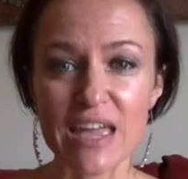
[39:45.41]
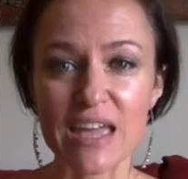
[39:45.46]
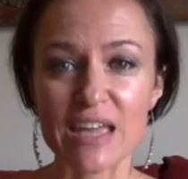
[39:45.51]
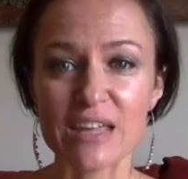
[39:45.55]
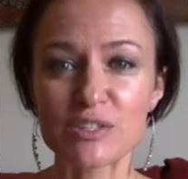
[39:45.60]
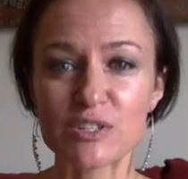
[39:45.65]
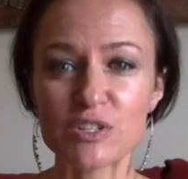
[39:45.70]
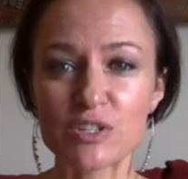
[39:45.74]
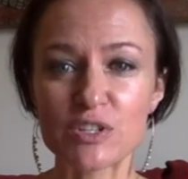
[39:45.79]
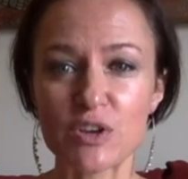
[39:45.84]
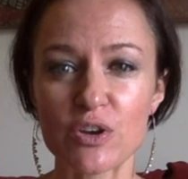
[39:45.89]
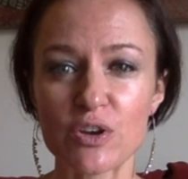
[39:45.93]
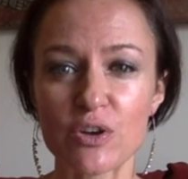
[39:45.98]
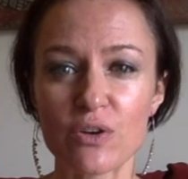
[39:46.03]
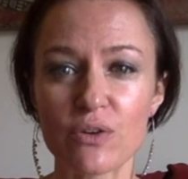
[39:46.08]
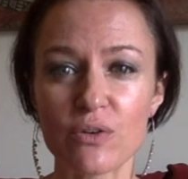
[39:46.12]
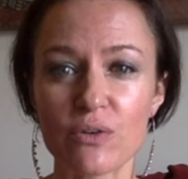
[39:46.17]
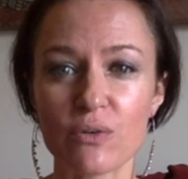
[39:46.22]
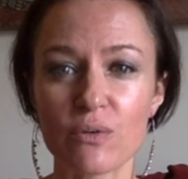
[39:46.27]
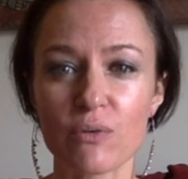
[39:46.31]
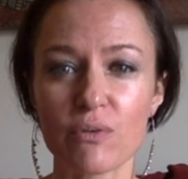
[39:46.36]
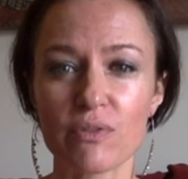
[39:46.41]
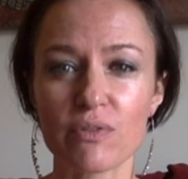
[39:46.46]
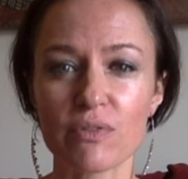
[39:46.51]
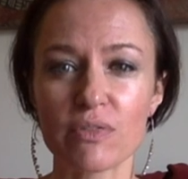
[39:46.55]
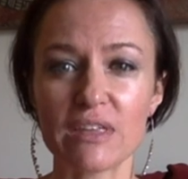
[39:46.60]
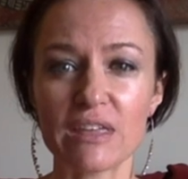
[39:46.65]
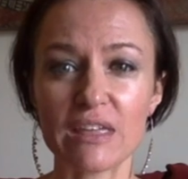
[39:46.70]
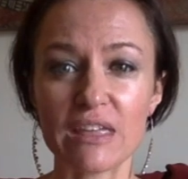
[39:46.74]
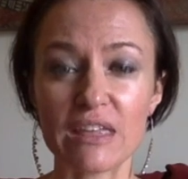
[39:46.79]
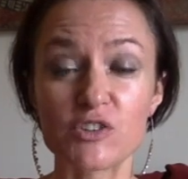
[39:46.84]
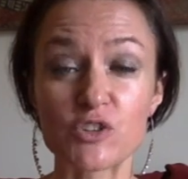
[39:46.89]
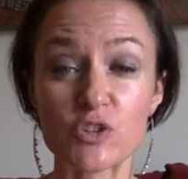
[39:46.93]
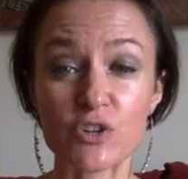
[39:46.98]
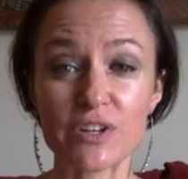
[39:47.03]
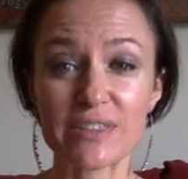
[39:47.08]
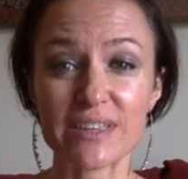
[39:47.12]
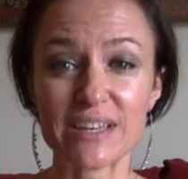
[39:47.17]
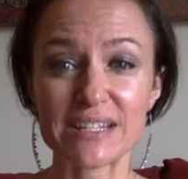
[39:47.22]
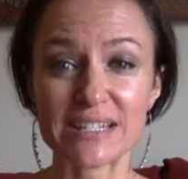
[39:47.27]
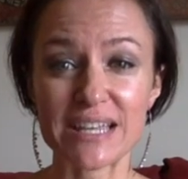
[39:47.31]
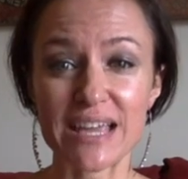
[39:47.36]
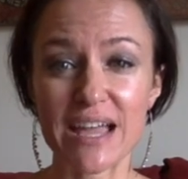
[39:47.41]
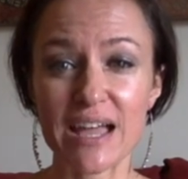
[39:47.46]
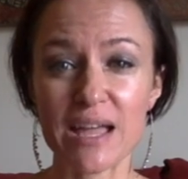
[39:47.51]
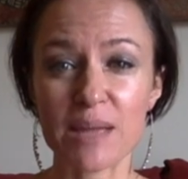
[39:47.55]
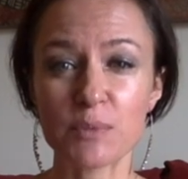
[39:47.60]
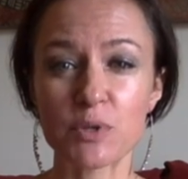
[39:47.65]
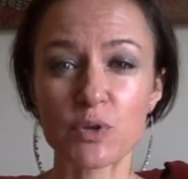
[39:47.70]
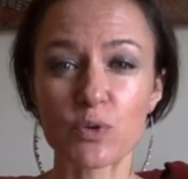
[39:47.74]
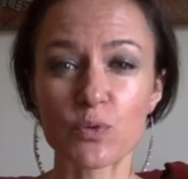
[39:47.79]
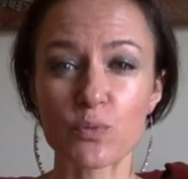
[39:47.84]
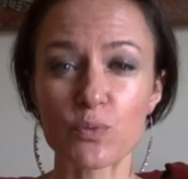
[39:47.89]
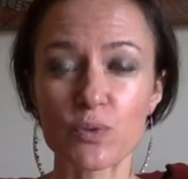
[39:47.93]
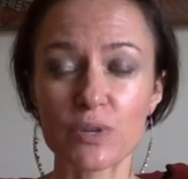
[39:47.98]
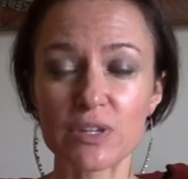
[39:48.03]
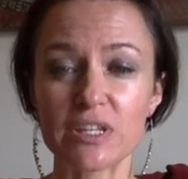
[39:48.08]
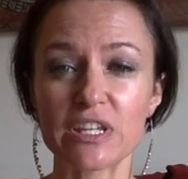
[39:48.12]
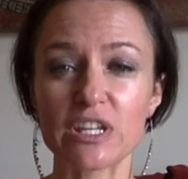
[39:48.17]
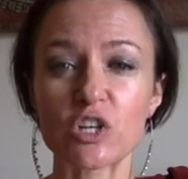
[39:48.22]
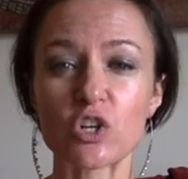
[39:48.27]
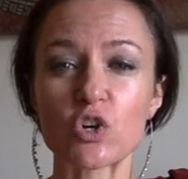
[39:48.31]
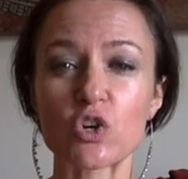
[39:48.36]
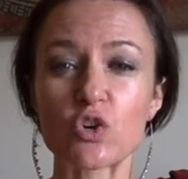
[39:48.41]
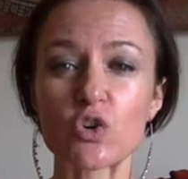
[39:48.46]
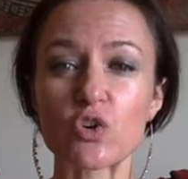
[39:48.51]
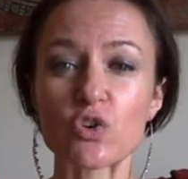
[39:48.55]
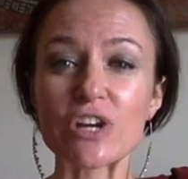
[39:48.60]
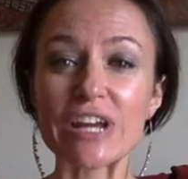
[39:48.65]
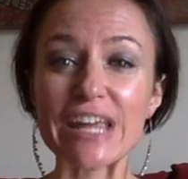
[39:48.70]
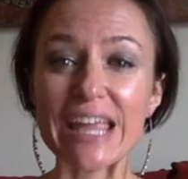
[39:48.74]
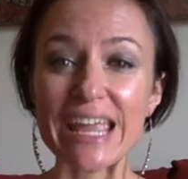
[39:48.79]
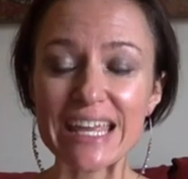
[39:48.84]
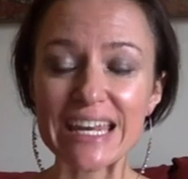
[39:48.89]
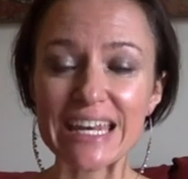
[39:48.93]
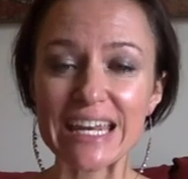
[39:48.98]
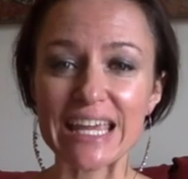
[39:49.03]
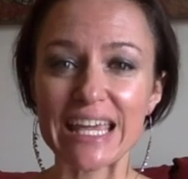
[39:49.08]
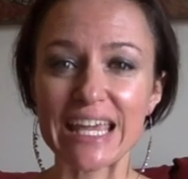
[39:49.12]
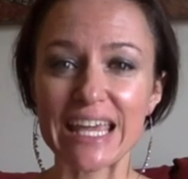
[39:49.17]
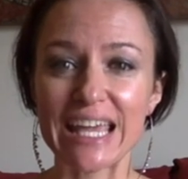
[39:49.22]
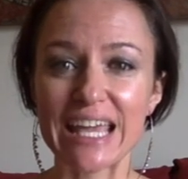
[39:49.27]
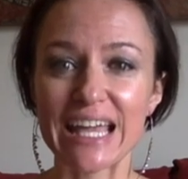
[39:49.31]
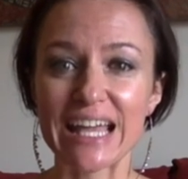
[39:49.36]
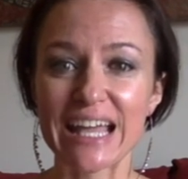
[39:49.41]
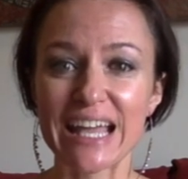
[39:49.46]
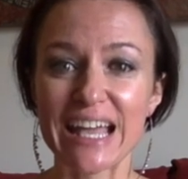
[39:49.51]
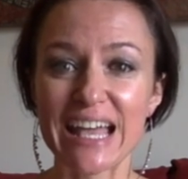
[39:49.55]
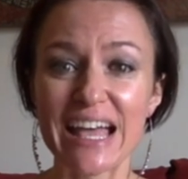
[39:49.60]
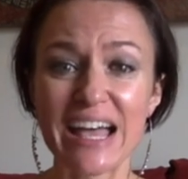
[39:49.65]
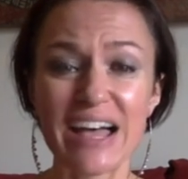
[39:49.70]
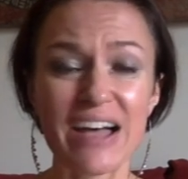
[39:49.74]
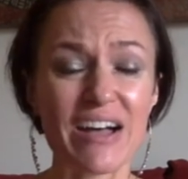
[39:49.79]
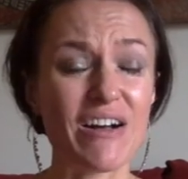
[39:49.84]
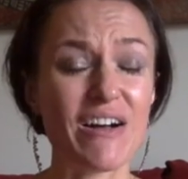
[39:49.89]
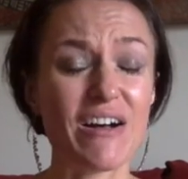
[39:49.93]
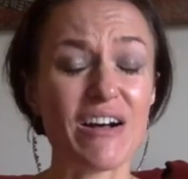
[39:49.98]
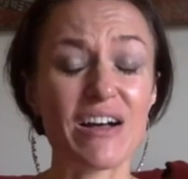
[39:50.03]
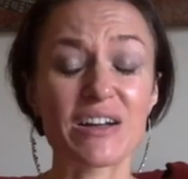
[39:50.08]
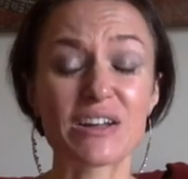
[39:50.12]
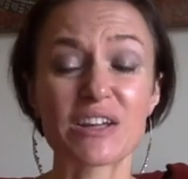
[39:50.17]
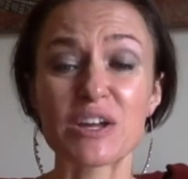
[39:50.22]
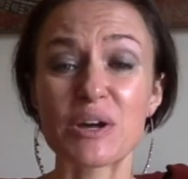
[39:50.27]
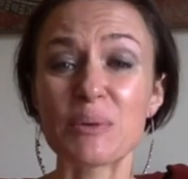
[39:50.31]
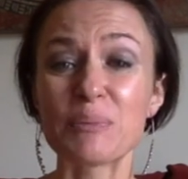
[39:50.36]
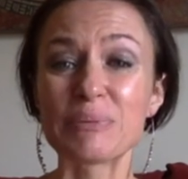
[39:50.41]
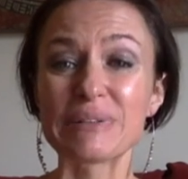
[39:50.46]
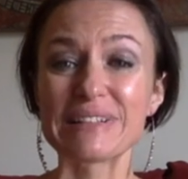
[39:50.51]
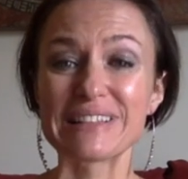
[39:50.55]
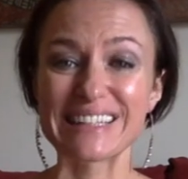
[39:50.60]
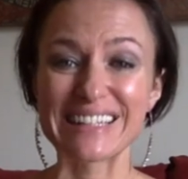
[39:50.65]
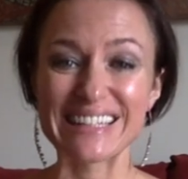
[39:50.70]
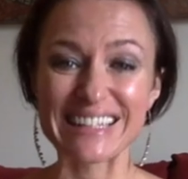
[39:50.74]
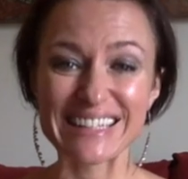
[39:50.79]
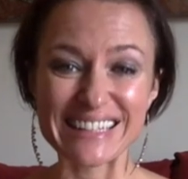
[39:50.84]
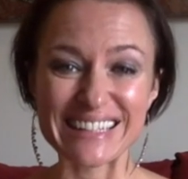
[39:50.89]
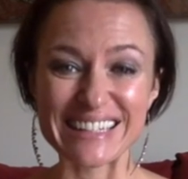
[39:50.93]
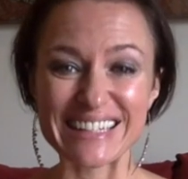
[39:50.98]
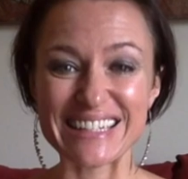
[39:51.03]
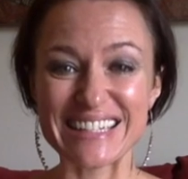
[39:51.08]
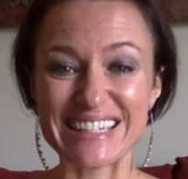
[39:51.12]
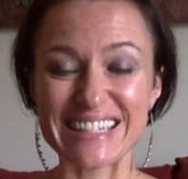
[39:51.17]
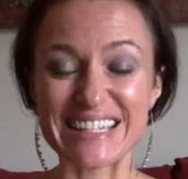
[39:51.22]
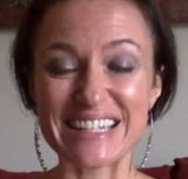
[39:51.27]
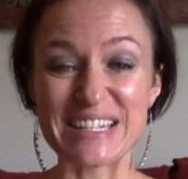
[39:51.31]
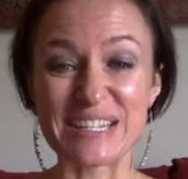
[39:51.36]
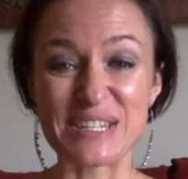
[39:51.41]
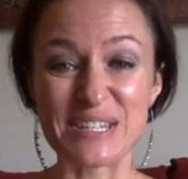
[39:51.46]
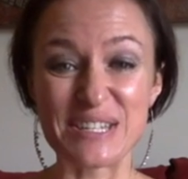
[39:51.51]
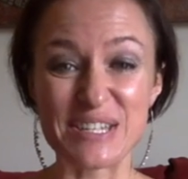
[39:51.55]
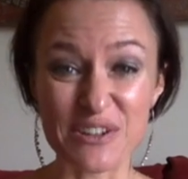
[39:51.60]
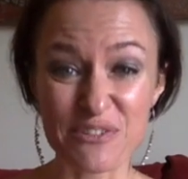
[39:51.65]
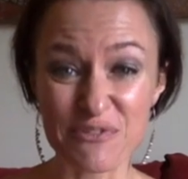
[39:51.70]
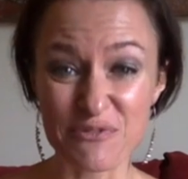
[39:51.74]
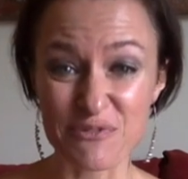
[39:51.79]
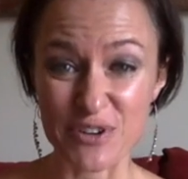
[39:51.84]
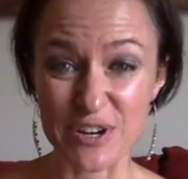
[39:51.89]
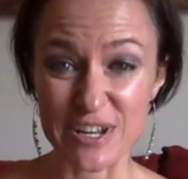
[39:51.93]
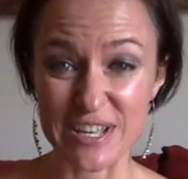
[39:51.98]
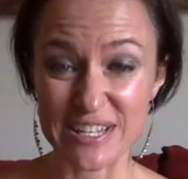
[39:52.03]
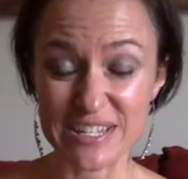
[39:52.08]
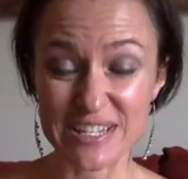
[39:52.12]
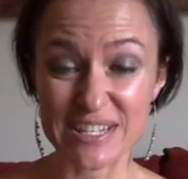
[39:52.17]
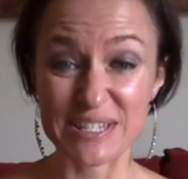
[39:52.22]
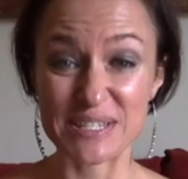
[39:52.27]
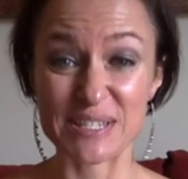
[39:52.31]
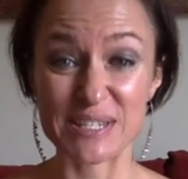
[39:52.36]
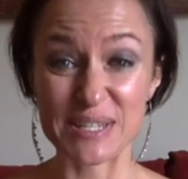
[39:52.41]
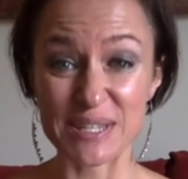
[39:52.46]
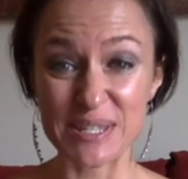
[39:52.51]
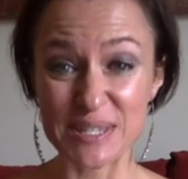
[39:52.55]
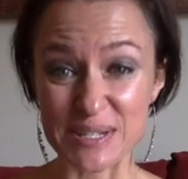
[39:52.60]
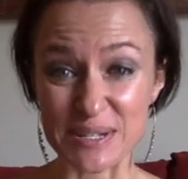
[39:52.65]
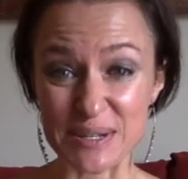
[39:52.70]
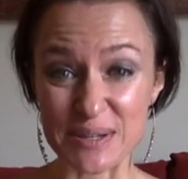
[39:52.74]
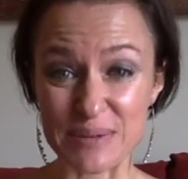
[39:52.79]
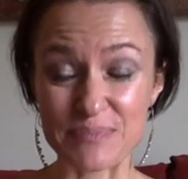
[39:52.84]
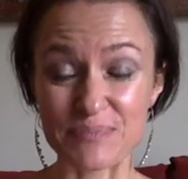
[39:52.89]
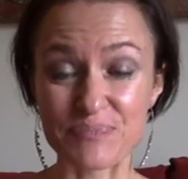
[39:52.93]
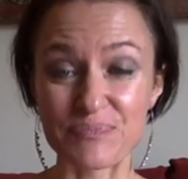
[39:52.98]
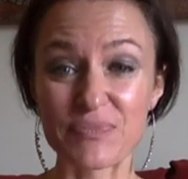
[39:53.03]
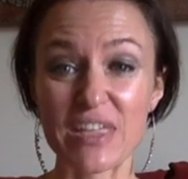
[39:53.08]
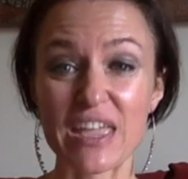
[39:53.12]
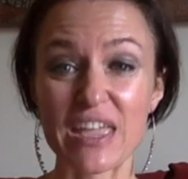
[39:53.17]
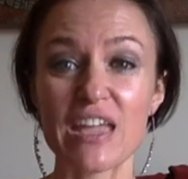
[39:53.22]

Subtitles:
And so during that time, you're really creating a completely different system.